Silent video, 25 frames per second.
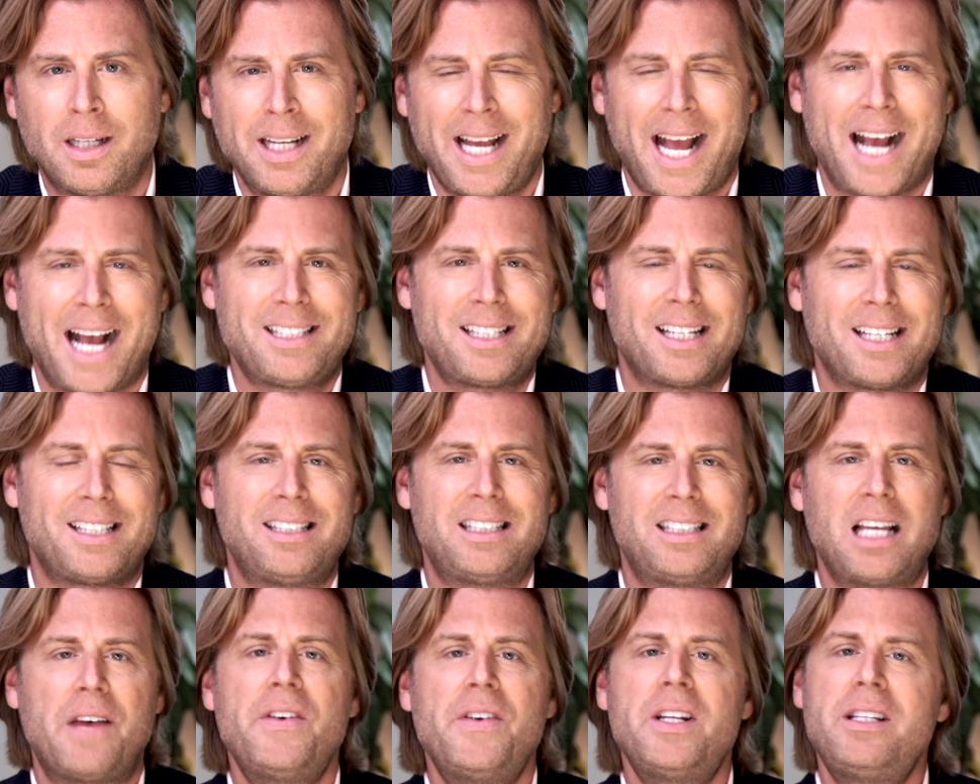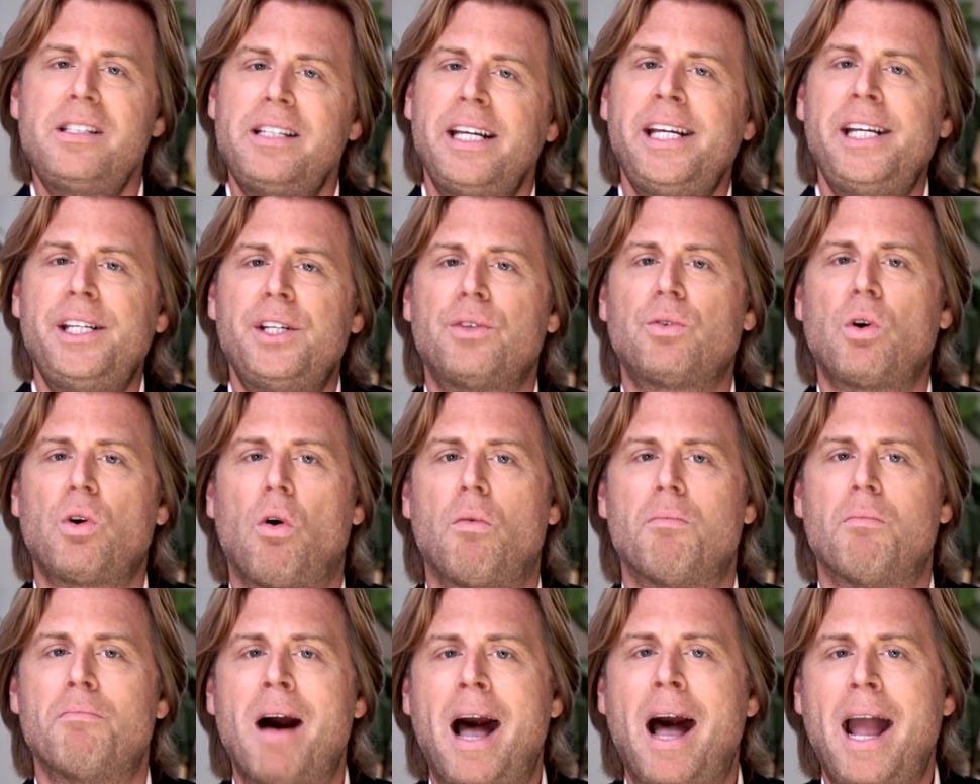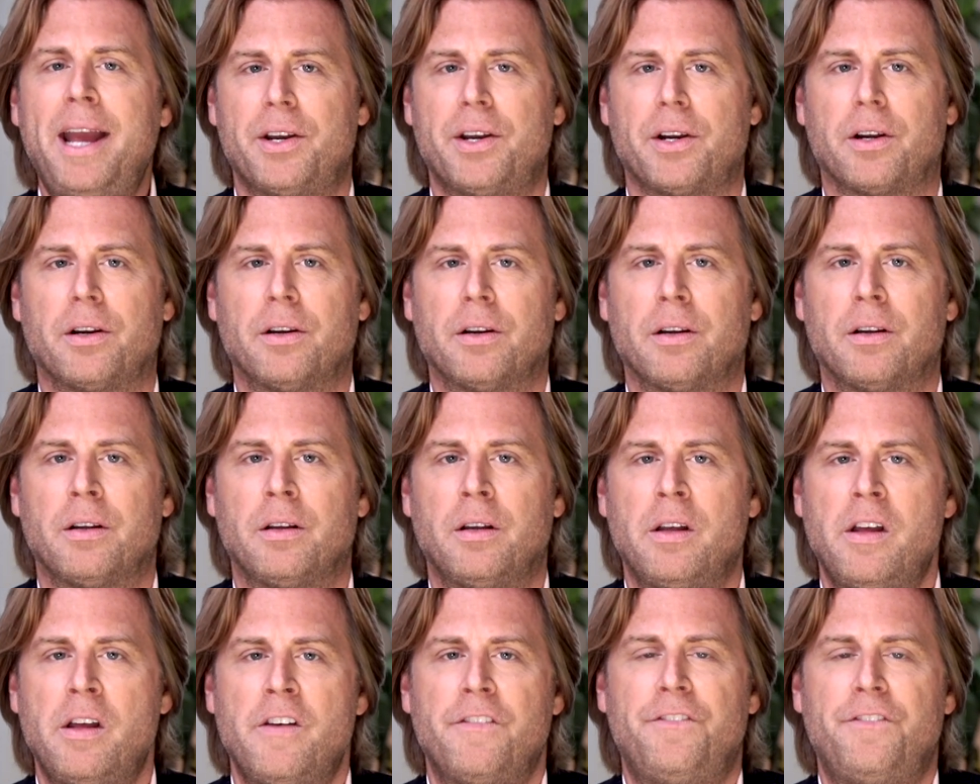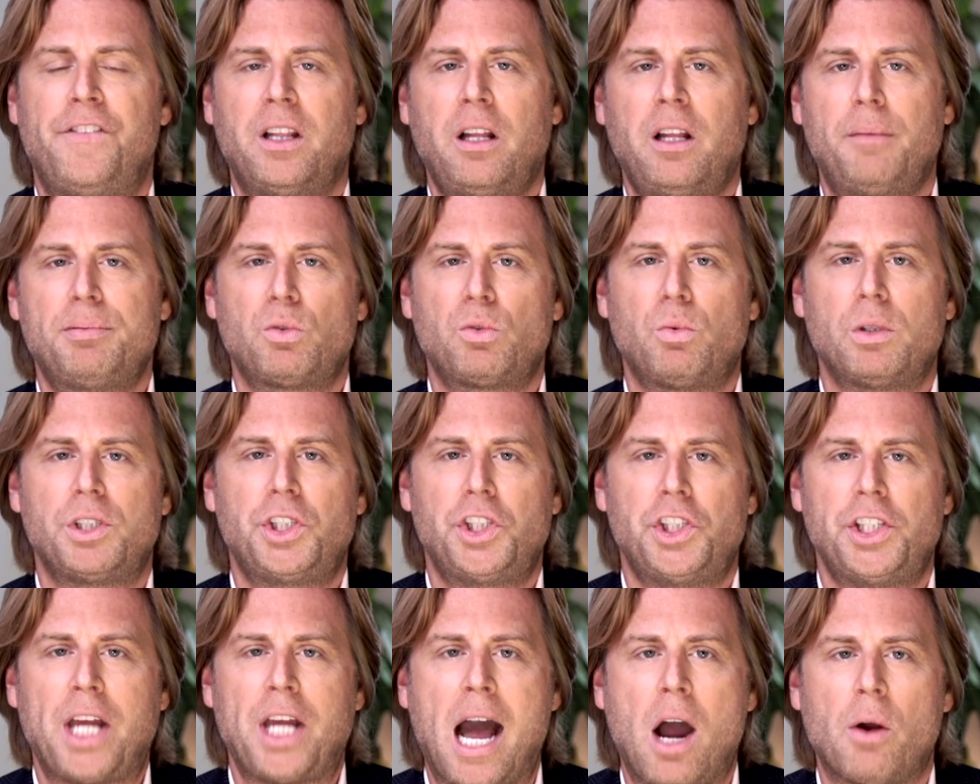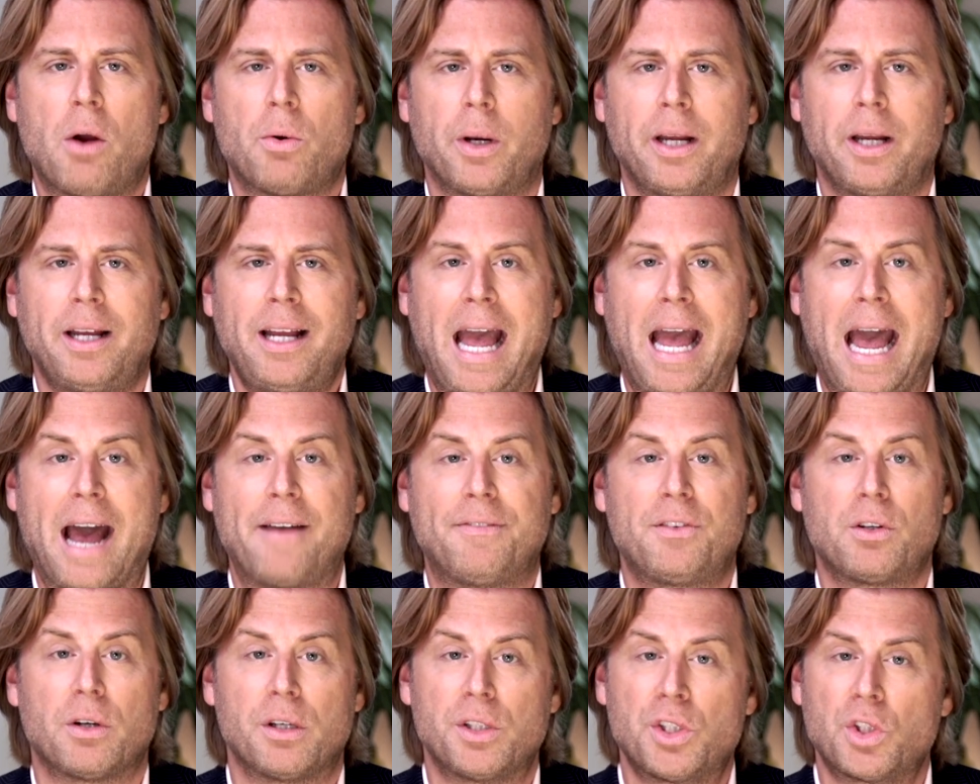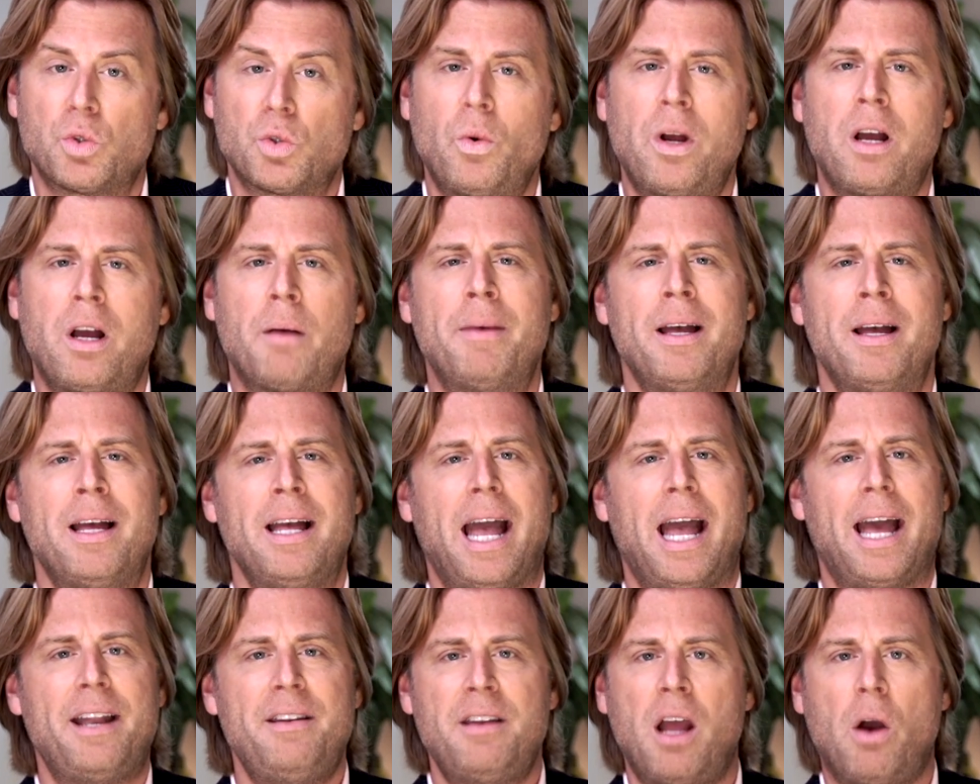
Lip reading: As a 17-year-old minor, Phillips was showering after a swim and